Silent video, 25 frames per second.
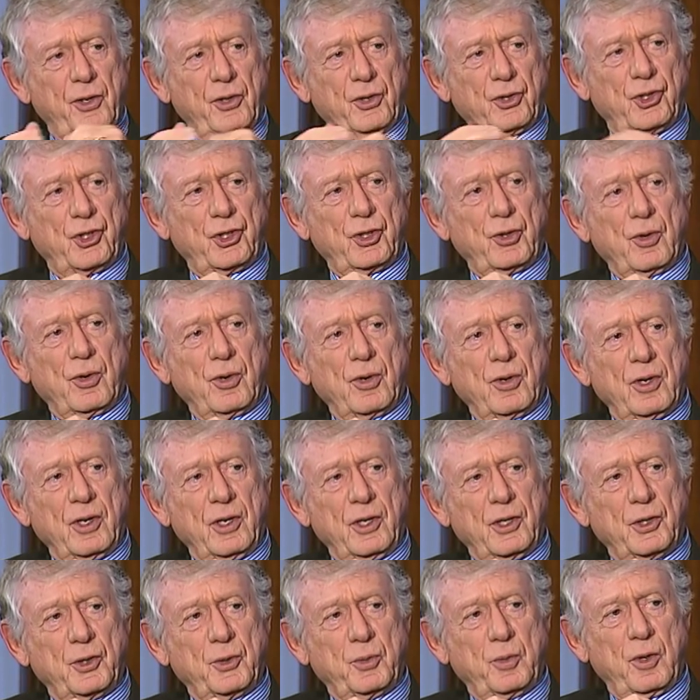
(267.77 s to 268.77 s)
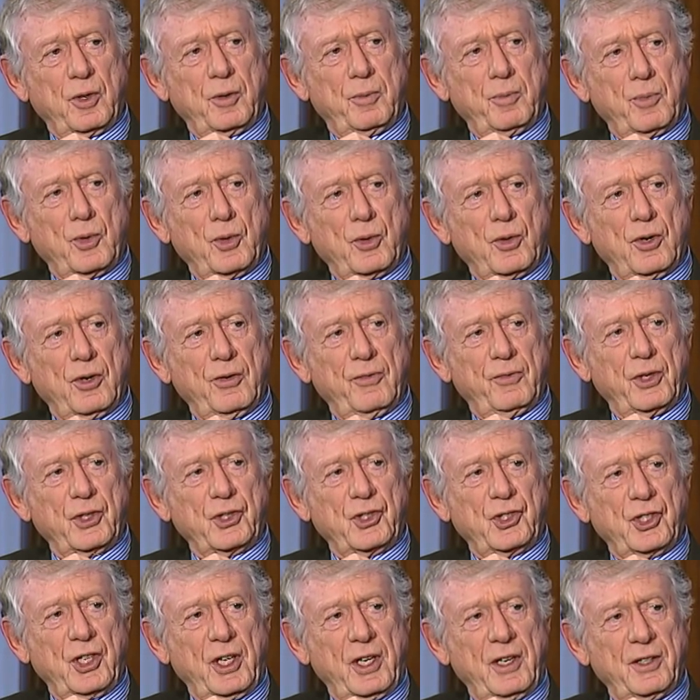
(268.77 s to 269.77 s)
your stories with more of
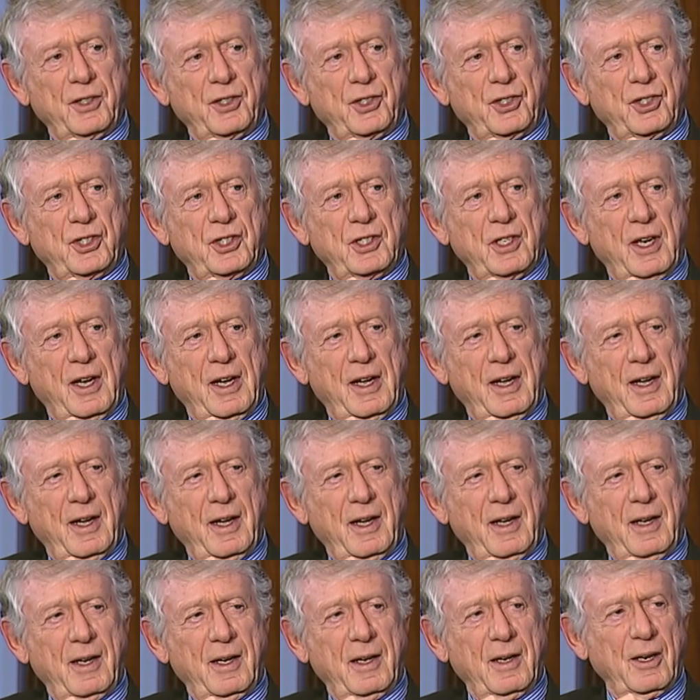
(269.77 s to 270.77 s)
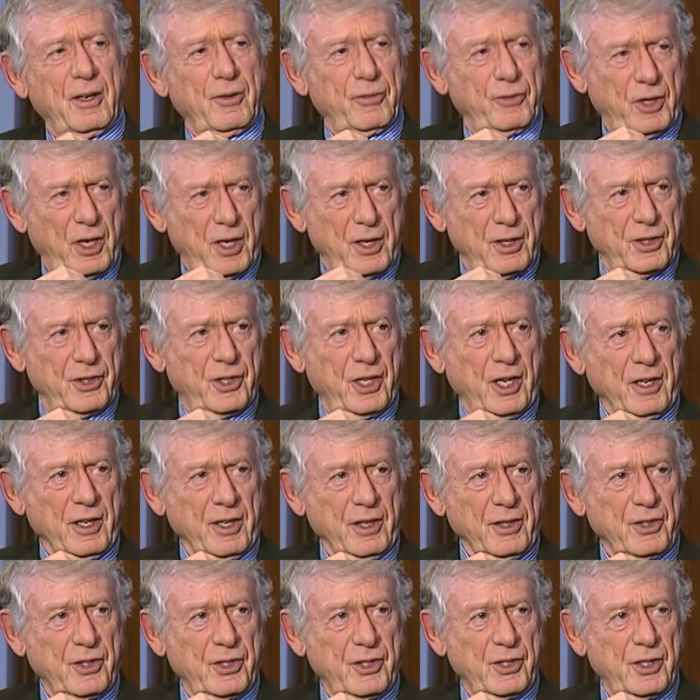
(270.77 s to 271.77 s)
a sense of
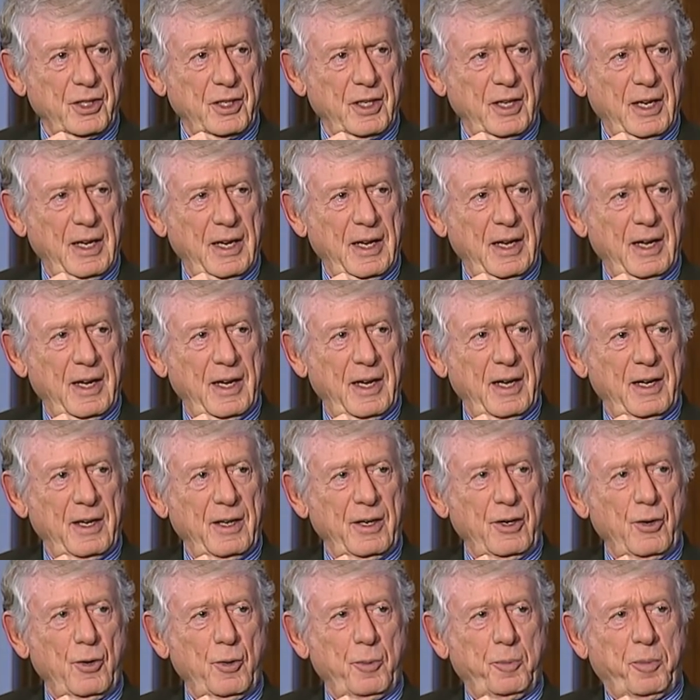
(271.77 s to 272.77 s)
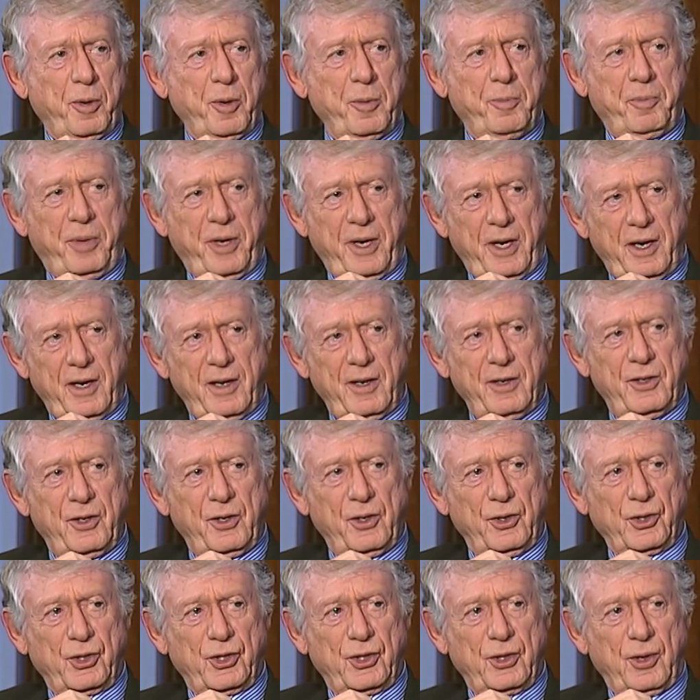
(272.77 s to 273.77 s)
context. You prepared
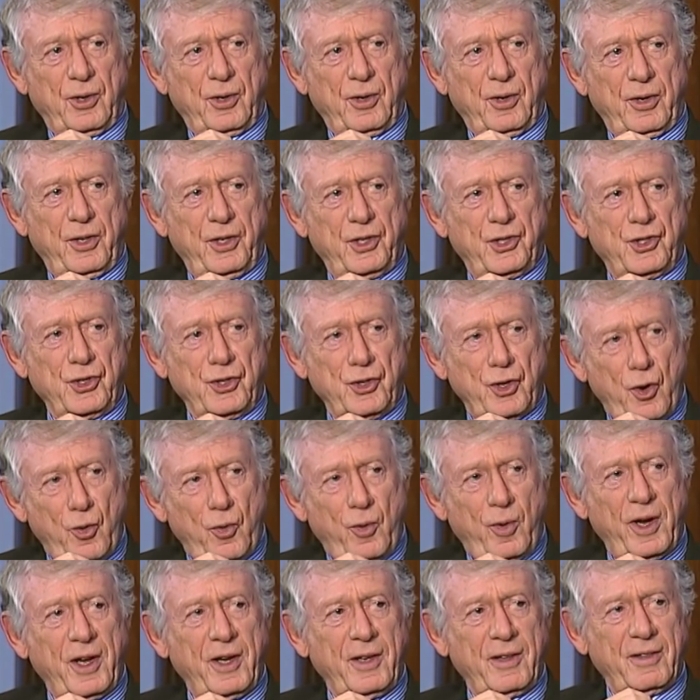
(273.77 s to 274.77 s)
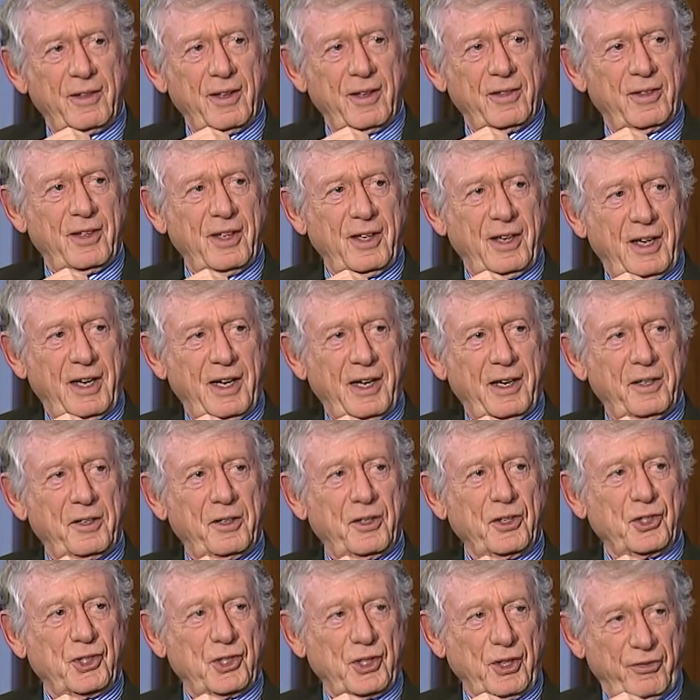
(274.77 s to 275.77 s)
your stories knowing that they
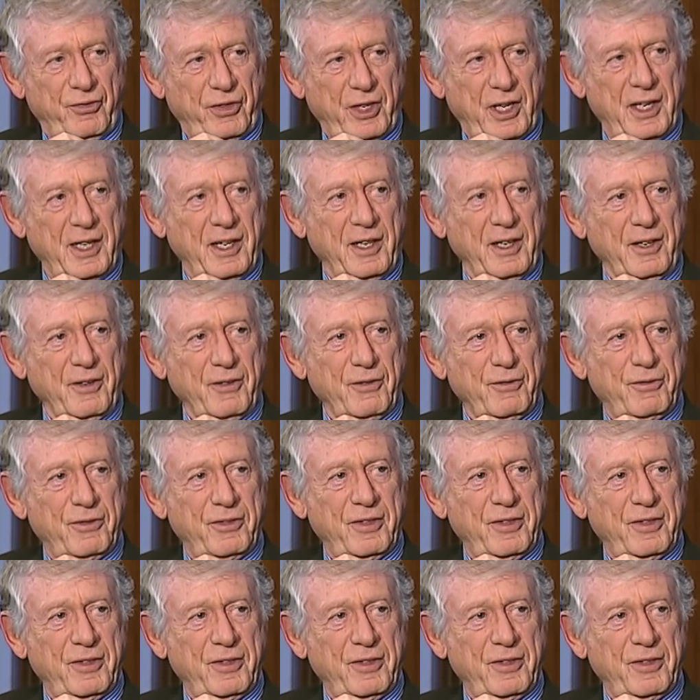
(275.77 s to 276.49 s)
had to survive